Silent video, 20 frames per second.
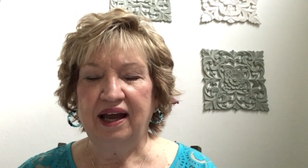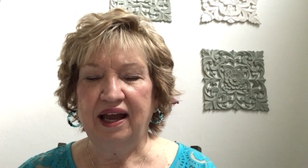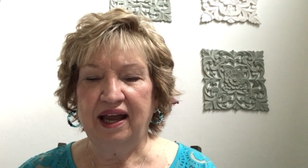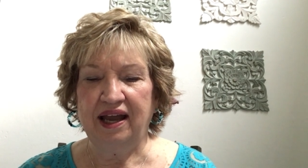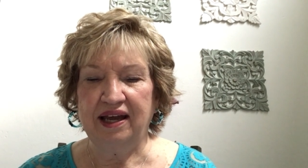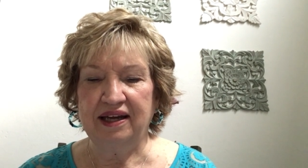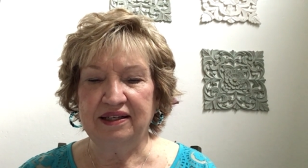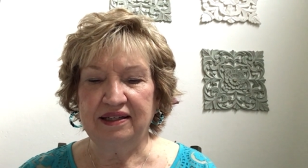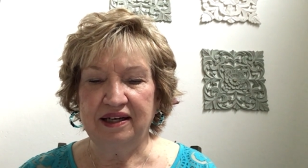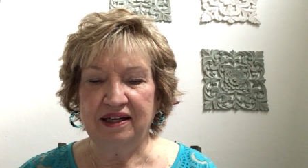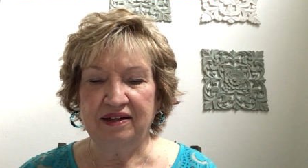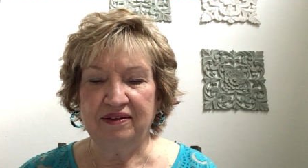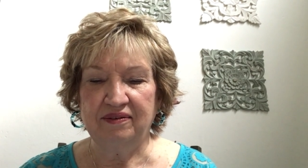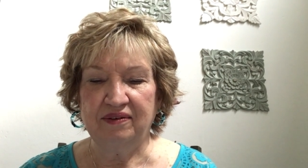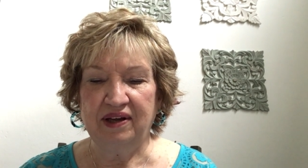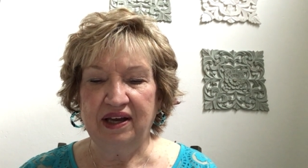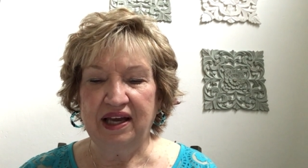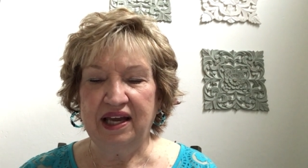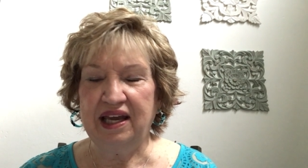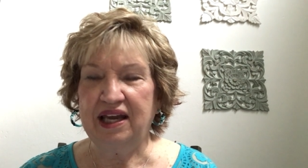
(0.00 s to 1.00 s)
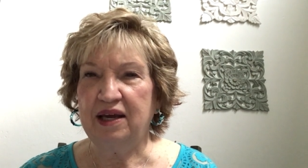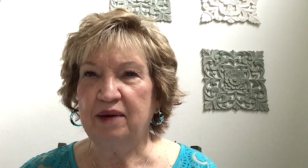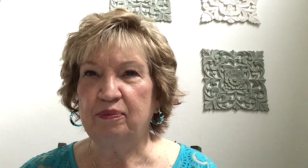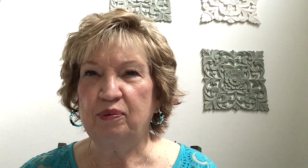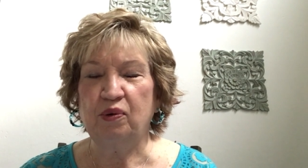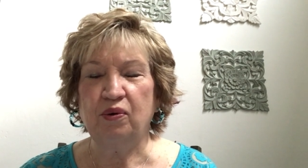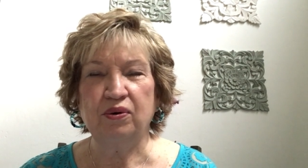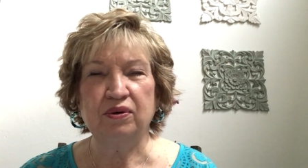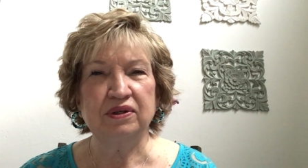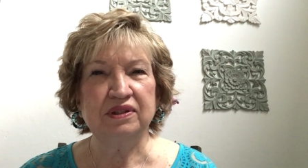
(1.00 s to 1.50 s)
And uh, He
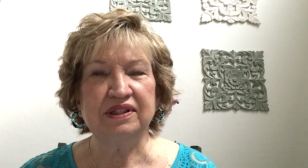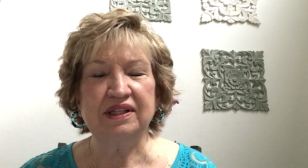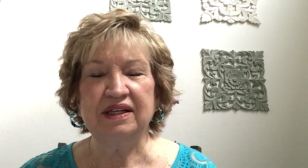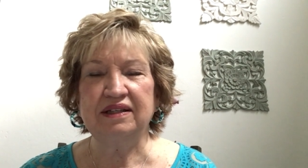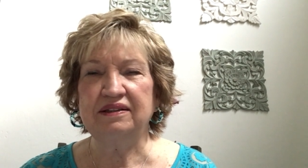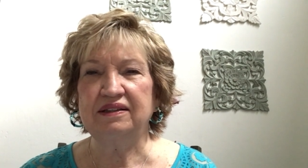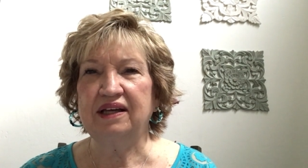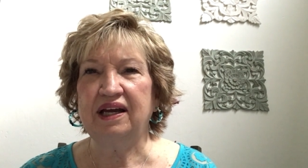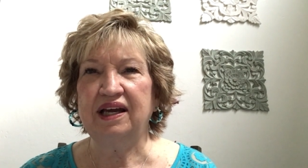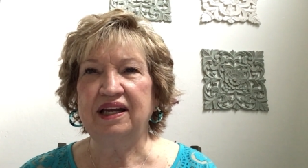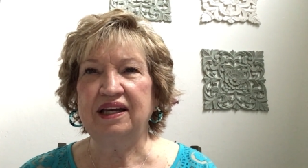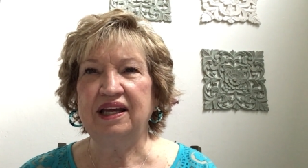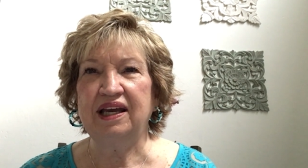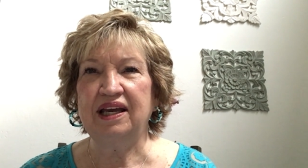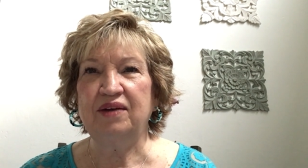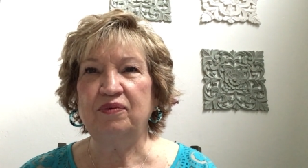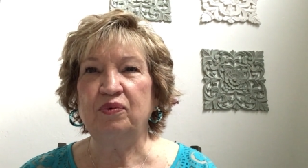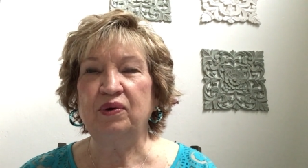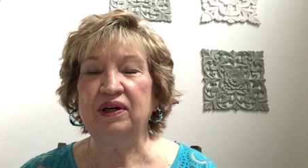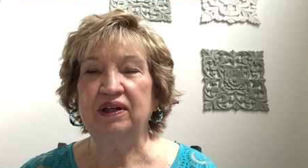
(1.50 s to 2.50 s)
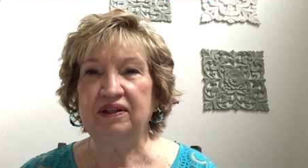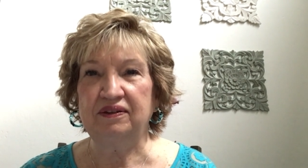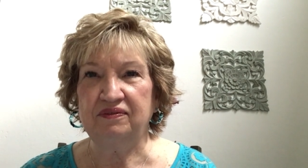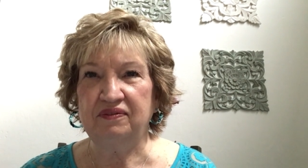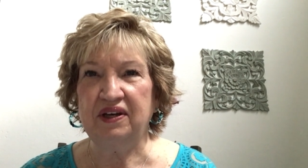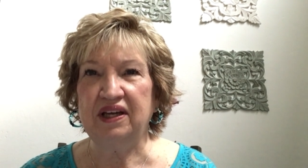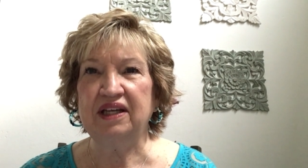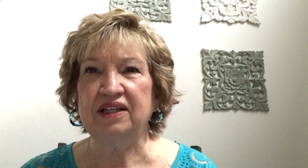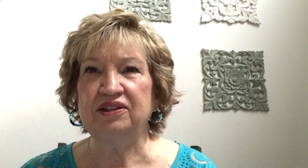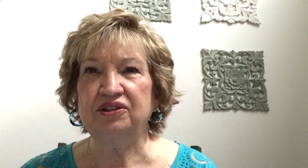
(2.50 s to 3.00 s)
abhors it and He will
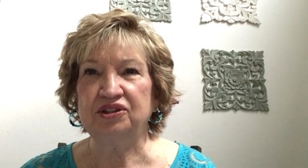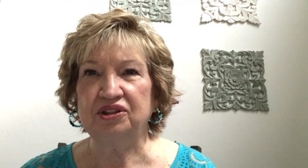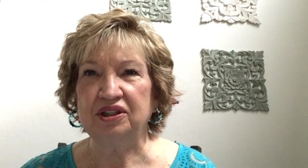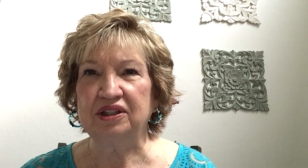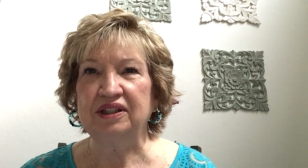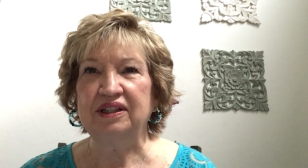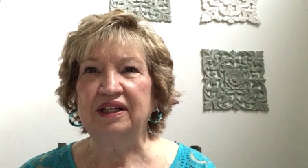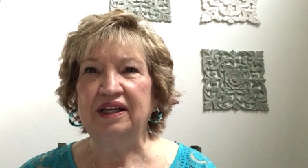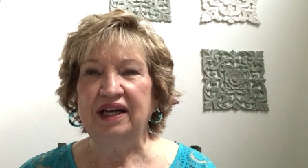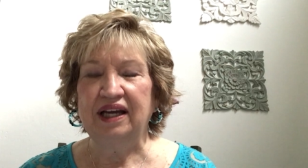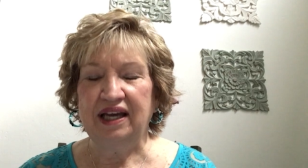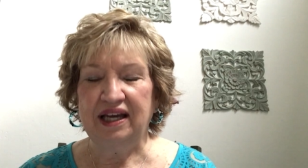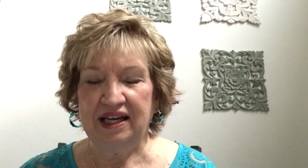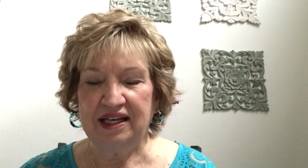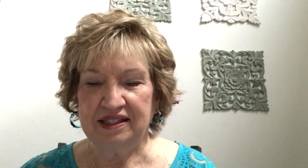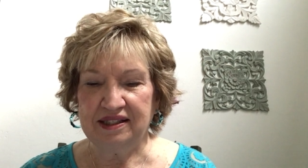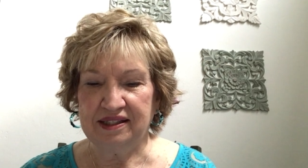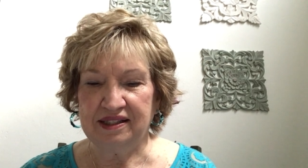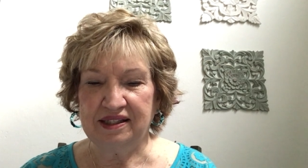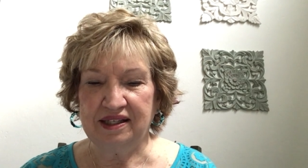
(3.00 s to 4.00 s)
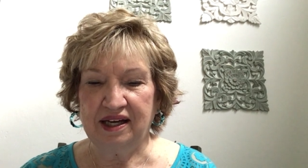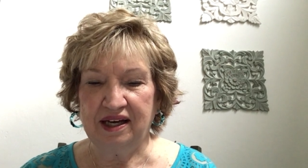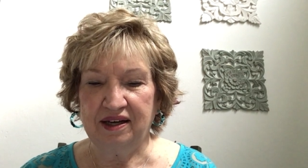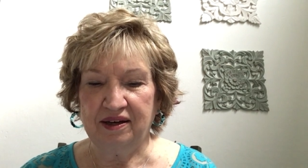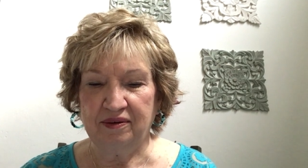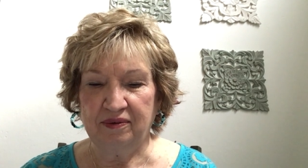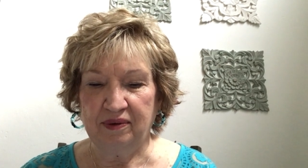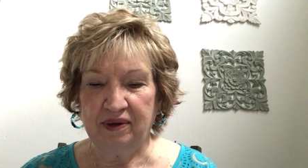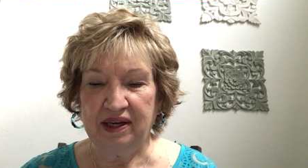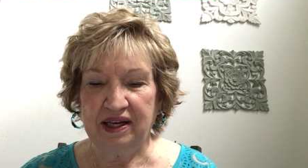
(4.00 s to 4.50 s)
avenge His,
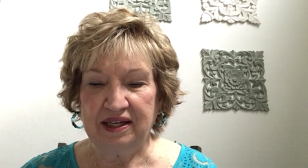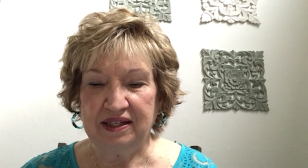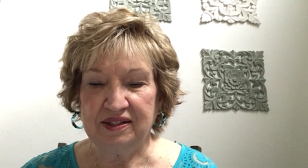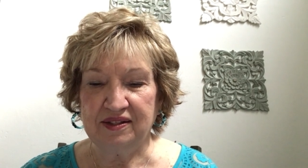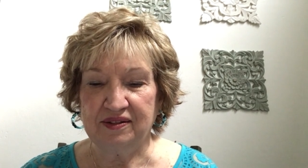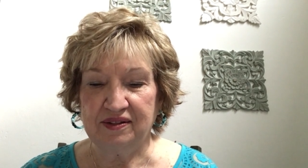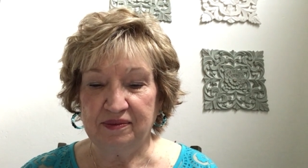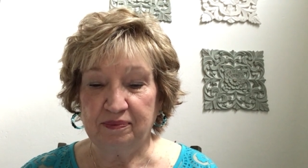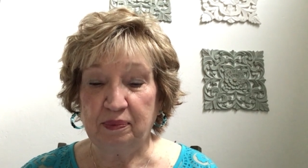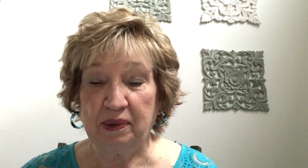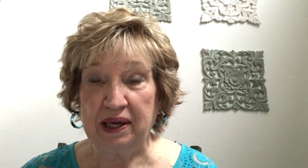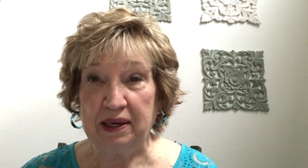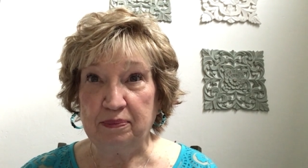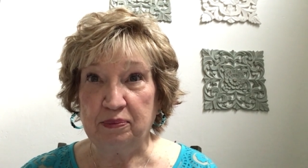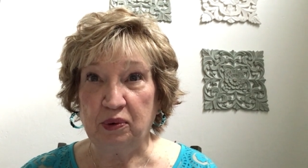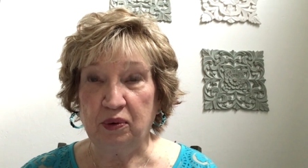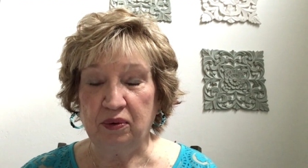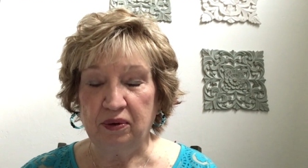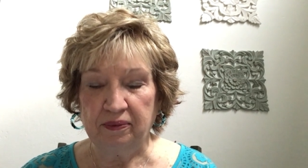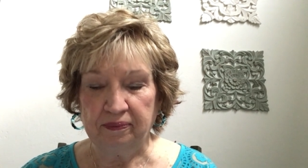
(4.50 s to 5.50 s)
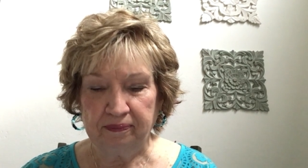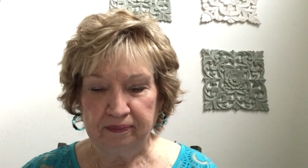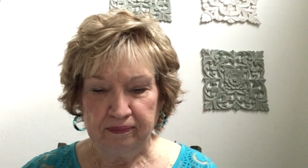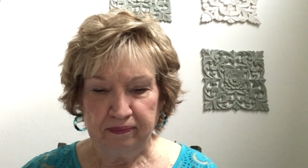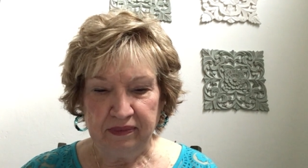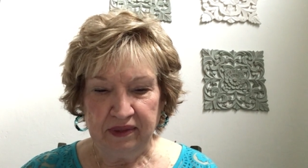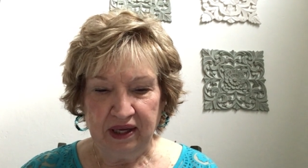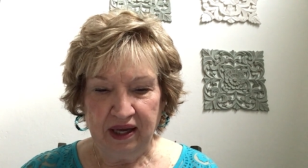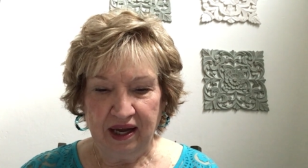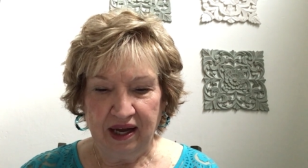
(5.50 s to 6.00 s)
uh, his people.
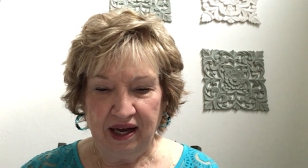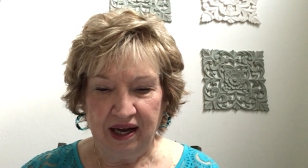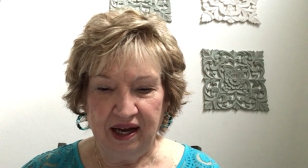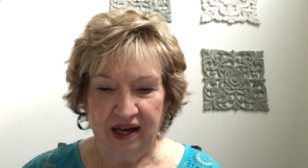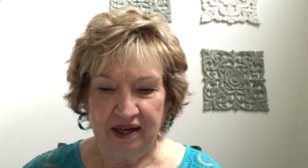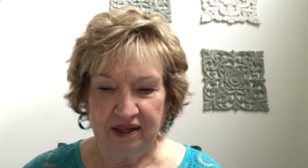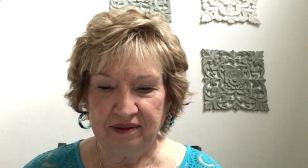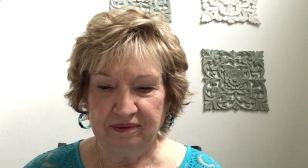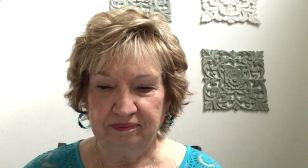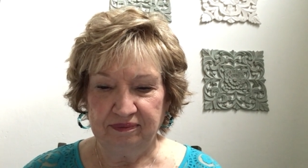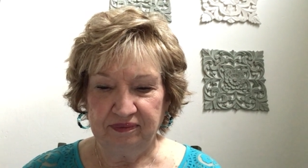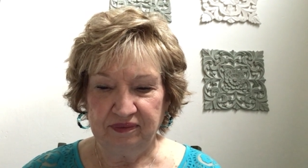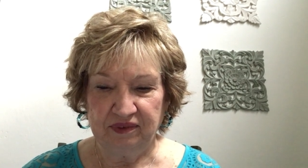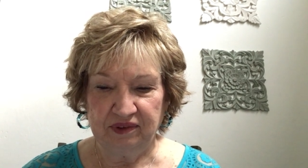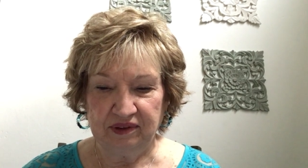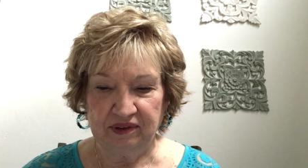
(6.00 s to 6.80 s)
Um,